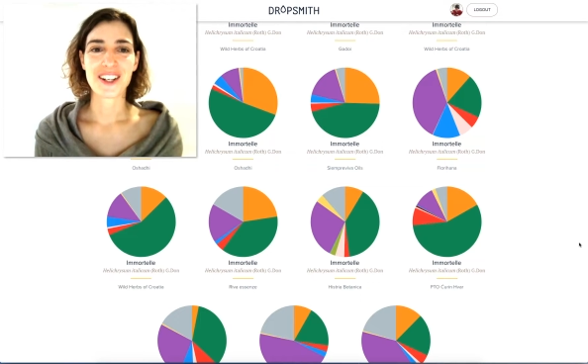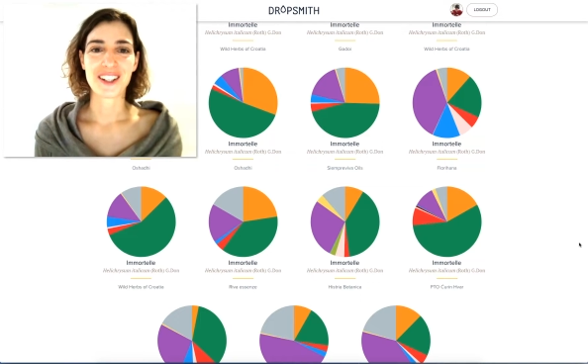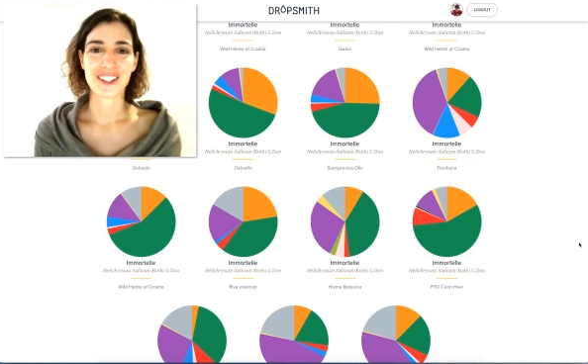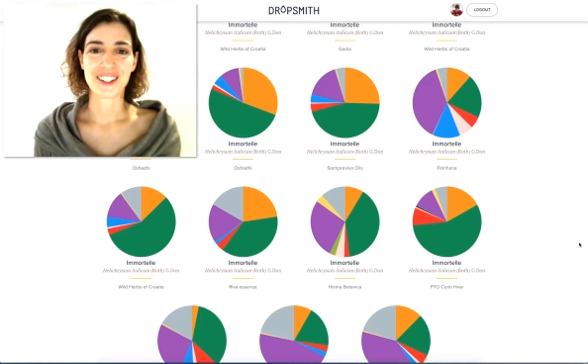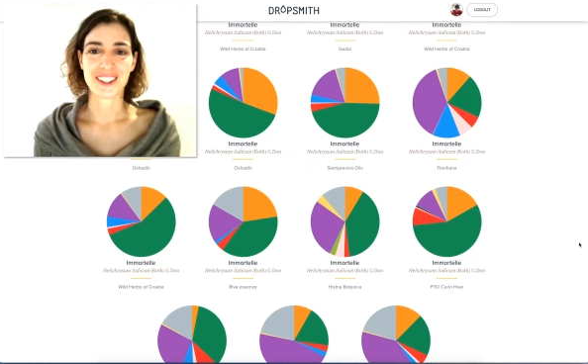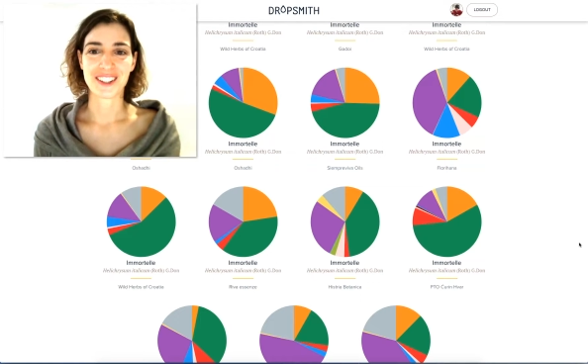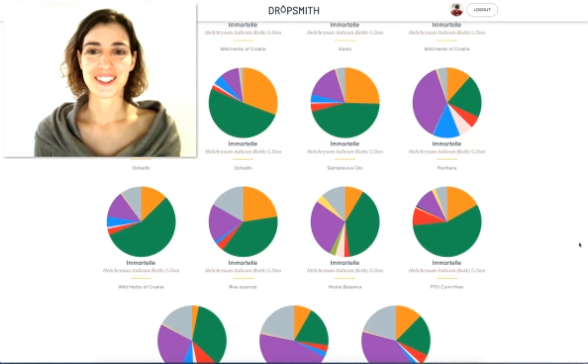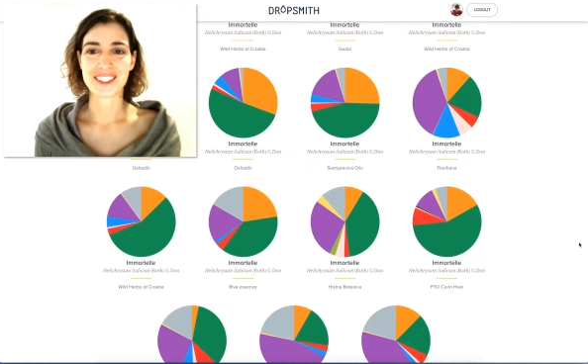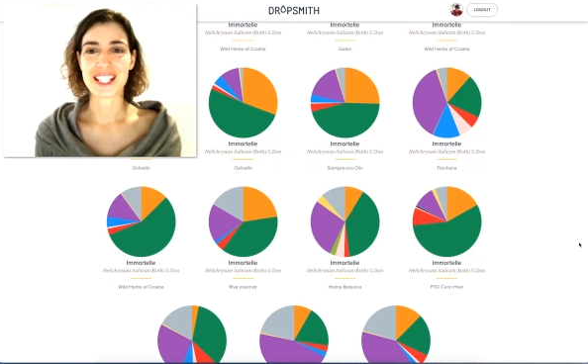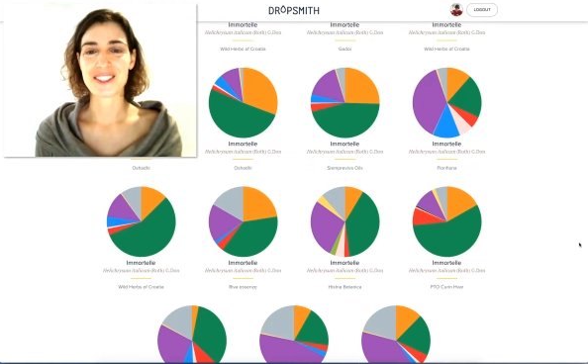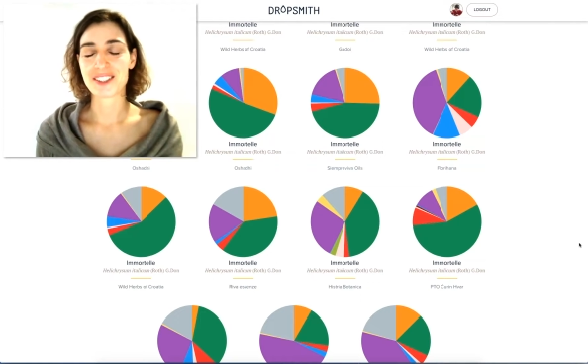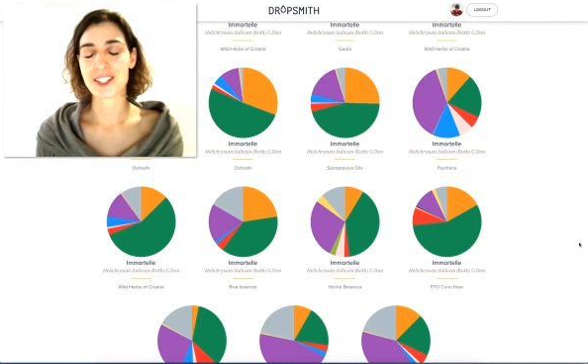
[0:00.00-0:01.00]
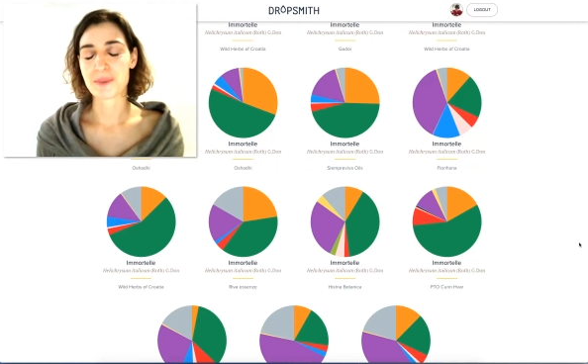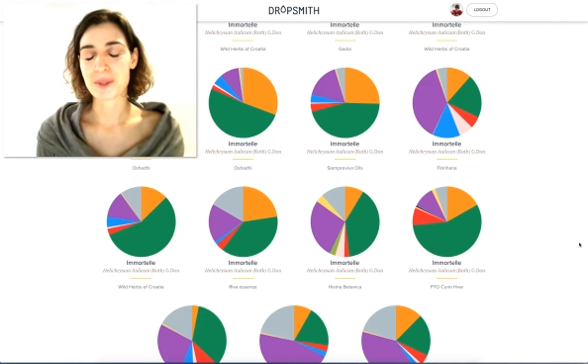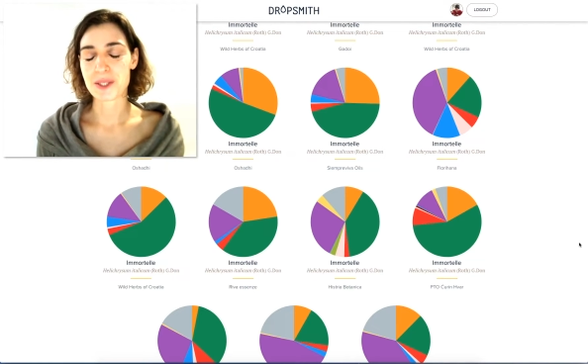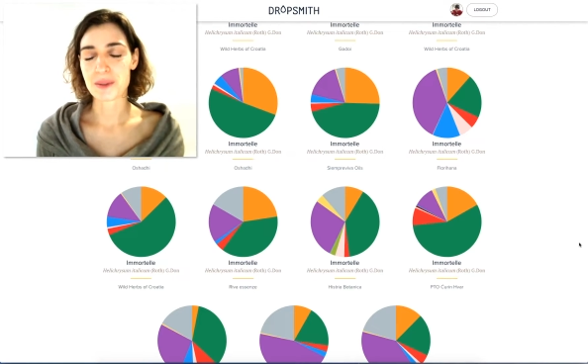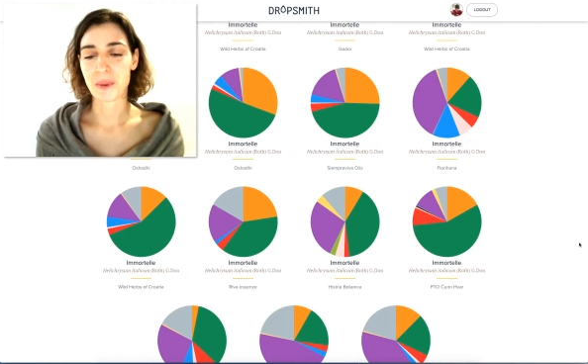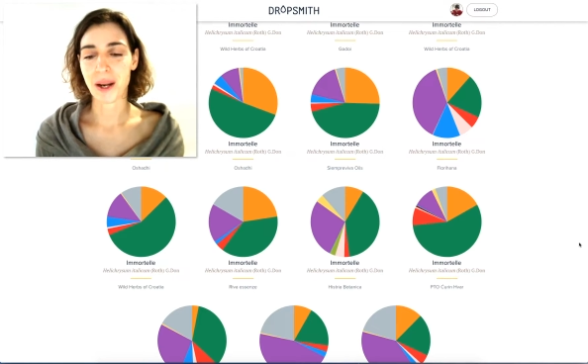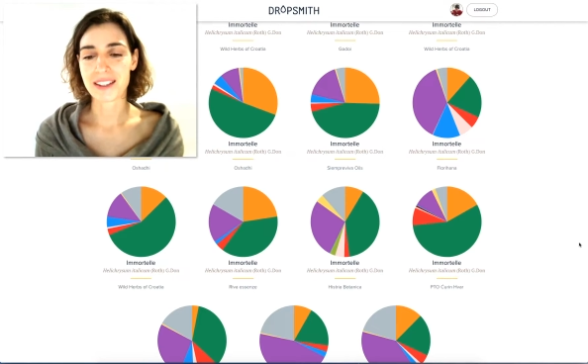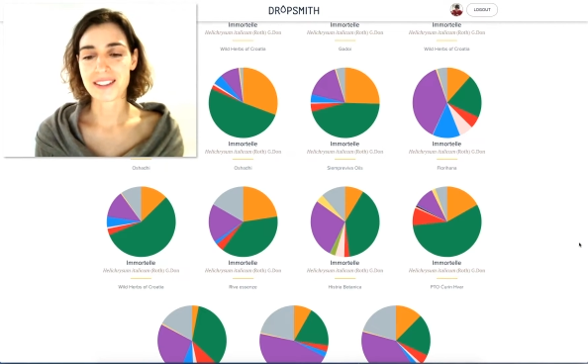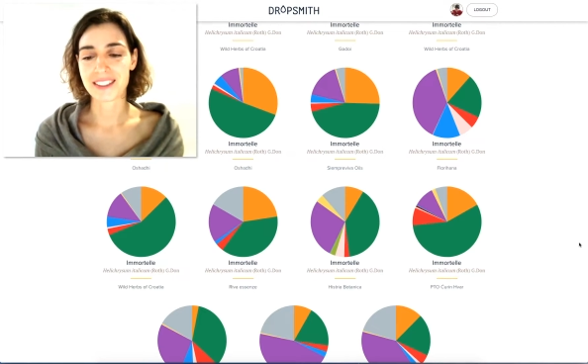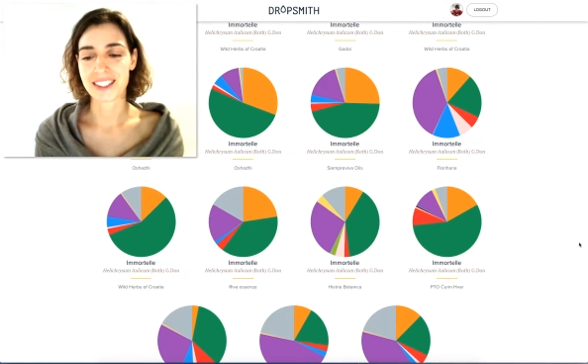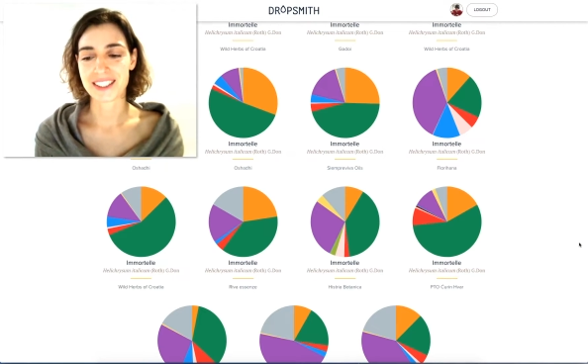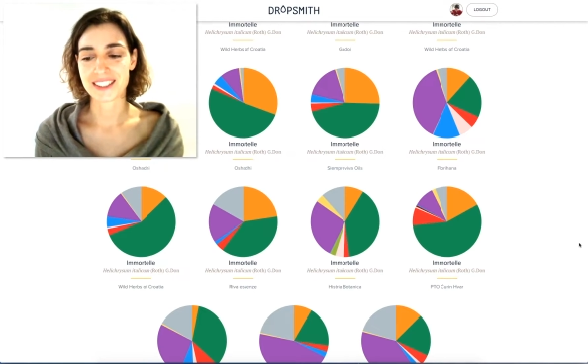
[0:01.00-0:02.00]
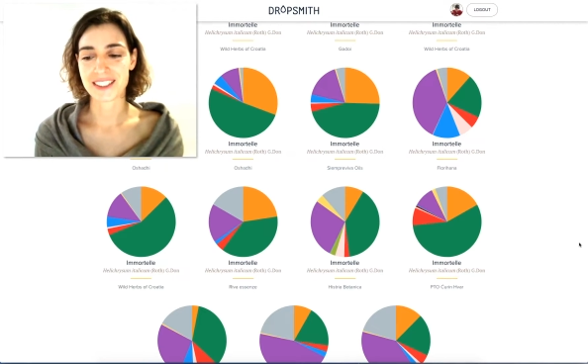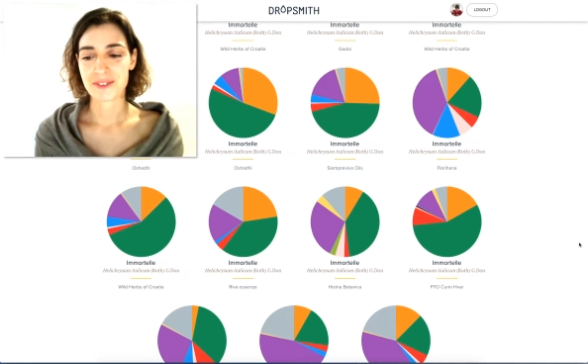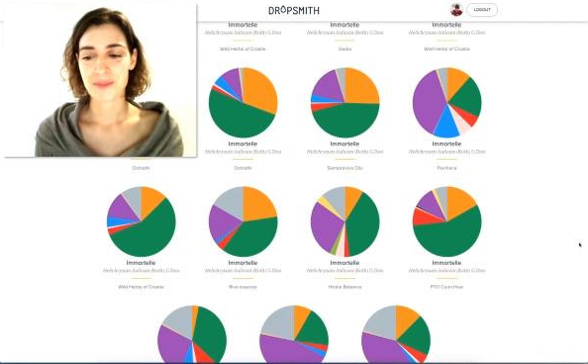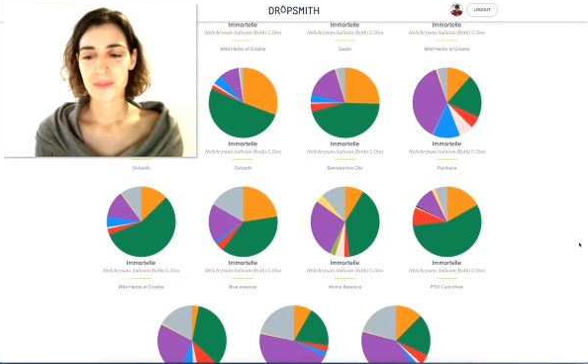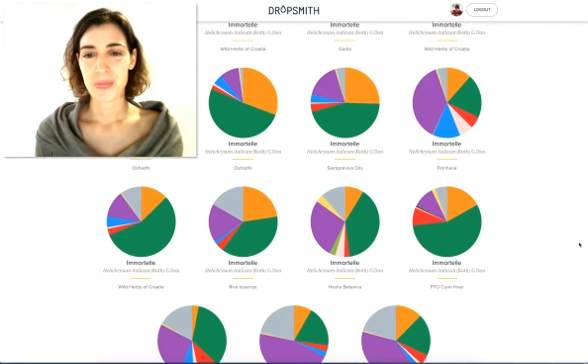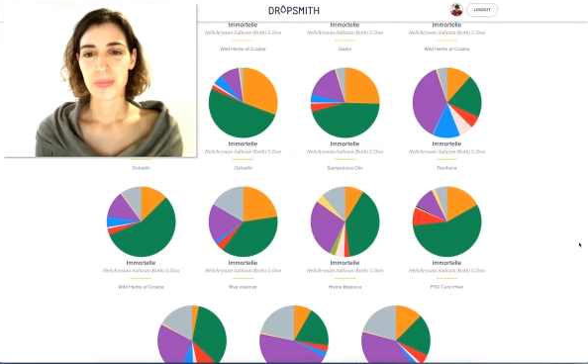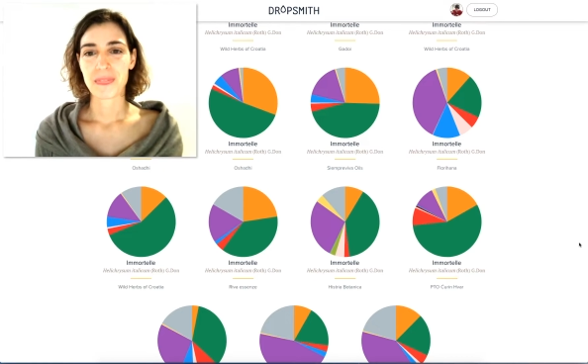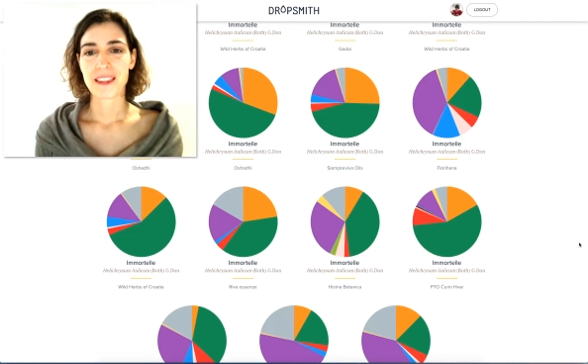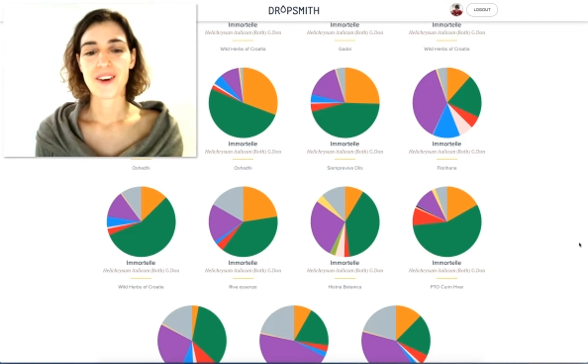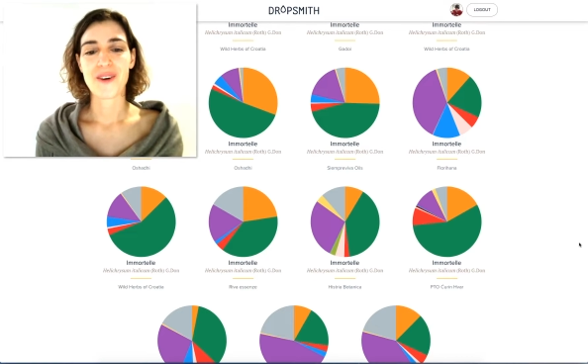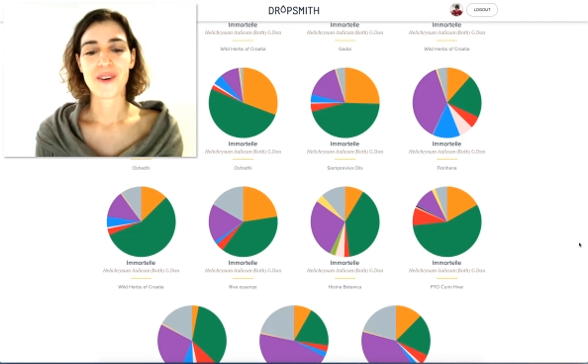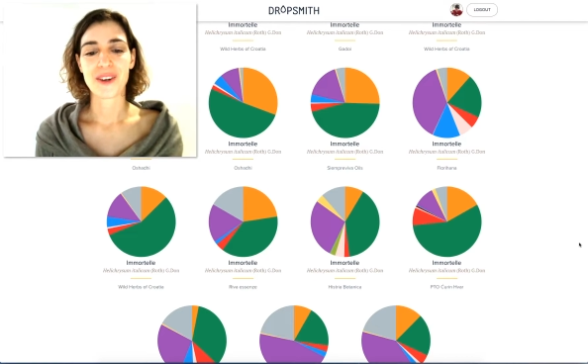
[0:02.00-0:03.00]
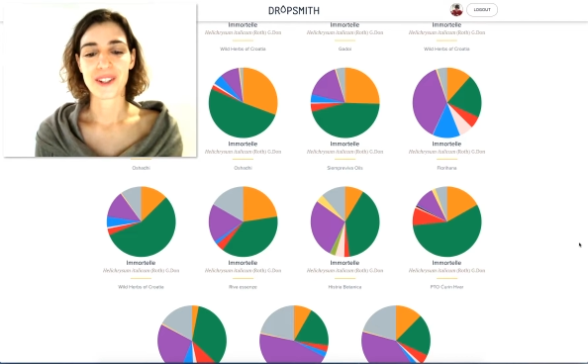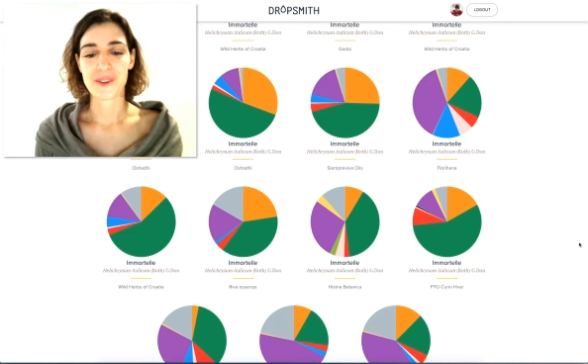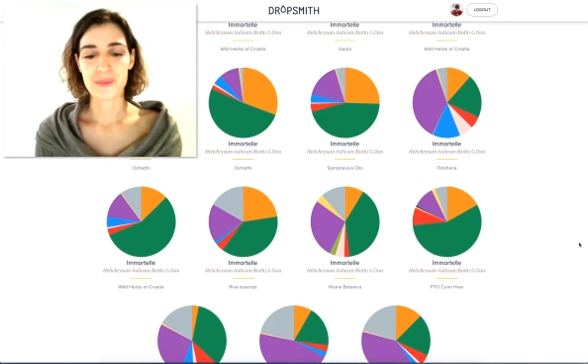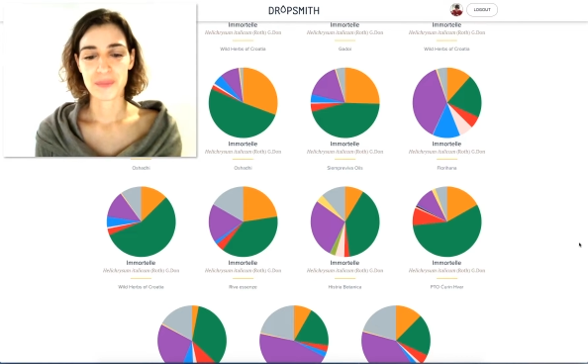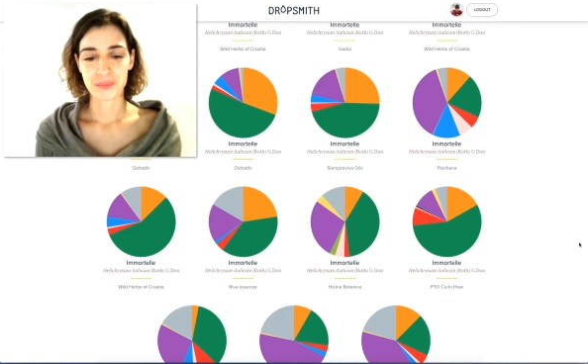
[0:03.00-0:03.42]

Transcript: uh, sesquiterpenes bring to his oil.